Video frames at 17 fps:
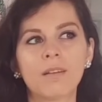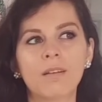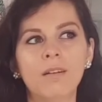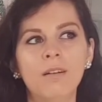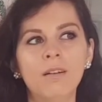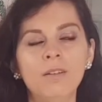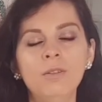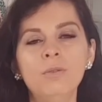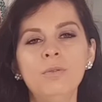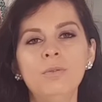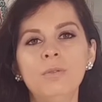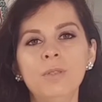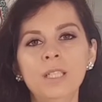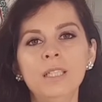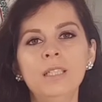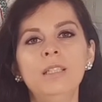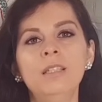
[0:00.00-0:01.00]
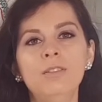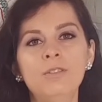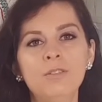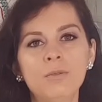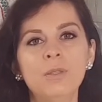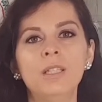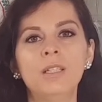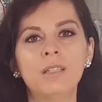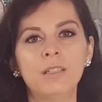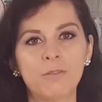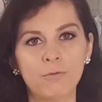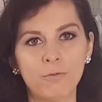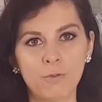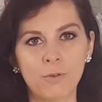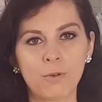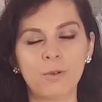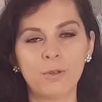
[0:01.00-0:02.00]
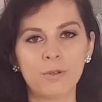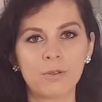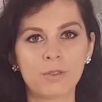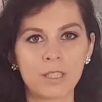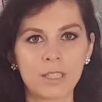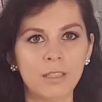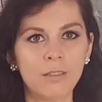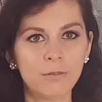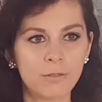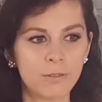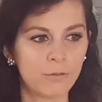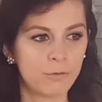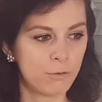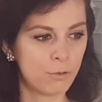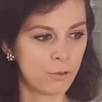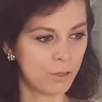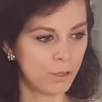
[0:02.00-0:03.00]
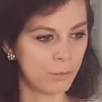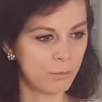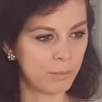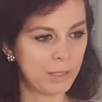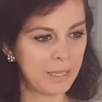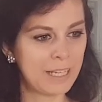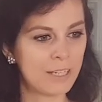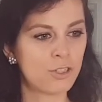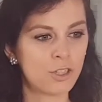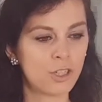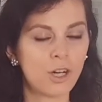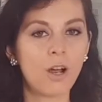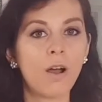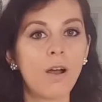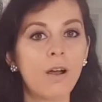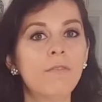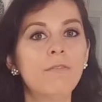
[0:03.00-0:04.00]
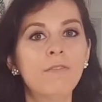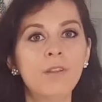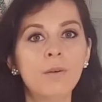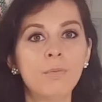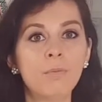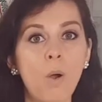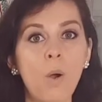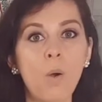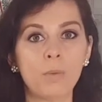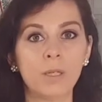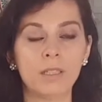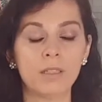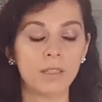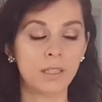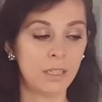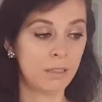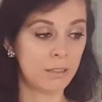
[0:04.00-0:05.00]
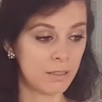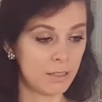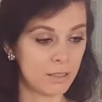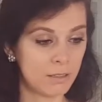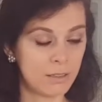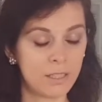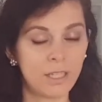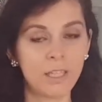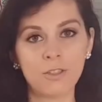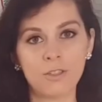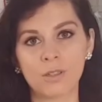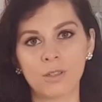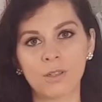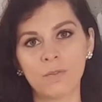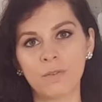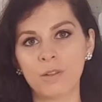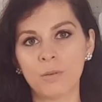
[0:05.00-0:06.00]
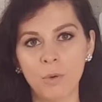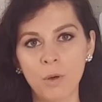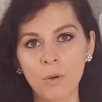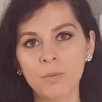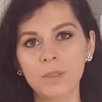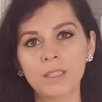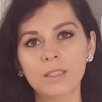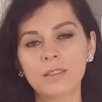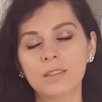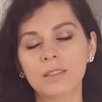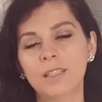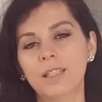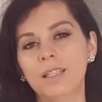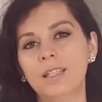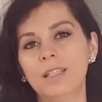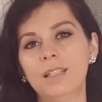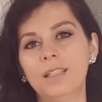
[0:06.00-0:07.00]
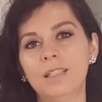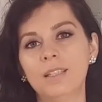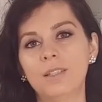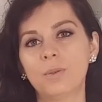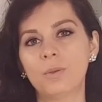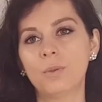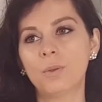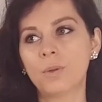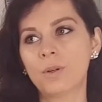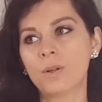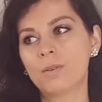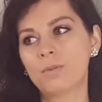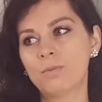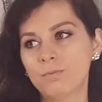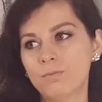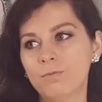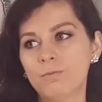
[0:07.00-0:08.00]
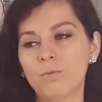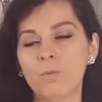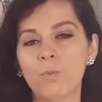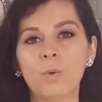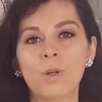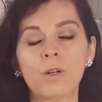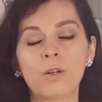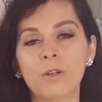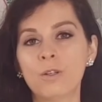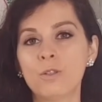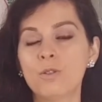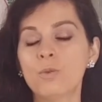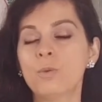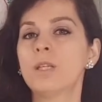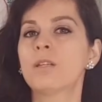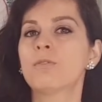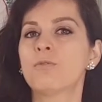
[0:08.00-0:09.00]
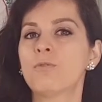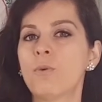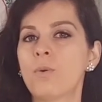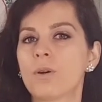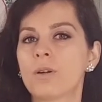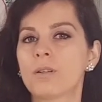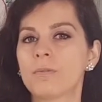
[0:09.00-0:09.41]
Are you really doing it for yourself and for the pleasure of the moment and the sensation of the moment? Or what are you doing it for?